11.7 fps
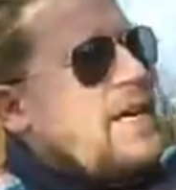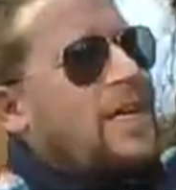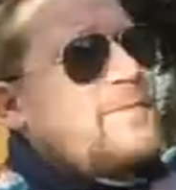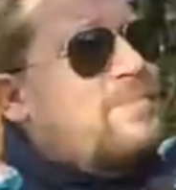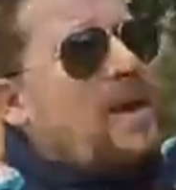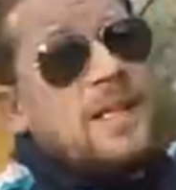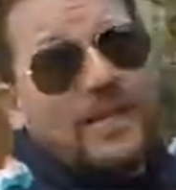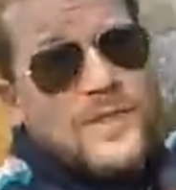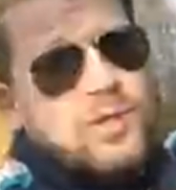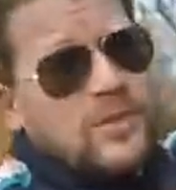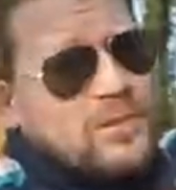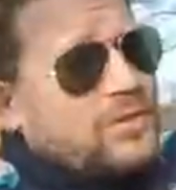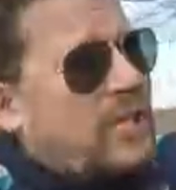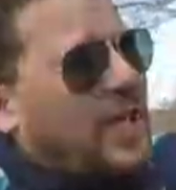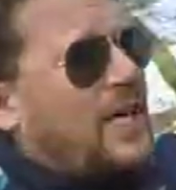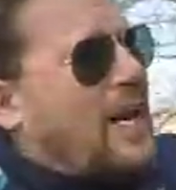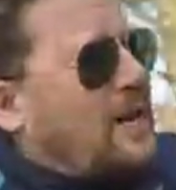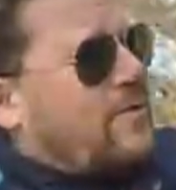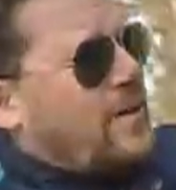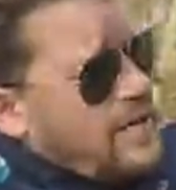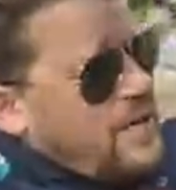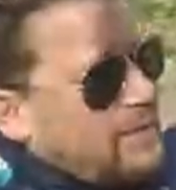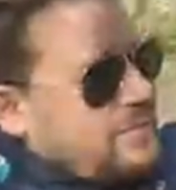is mental, check it out,
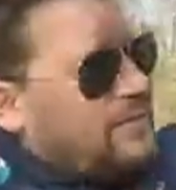ready?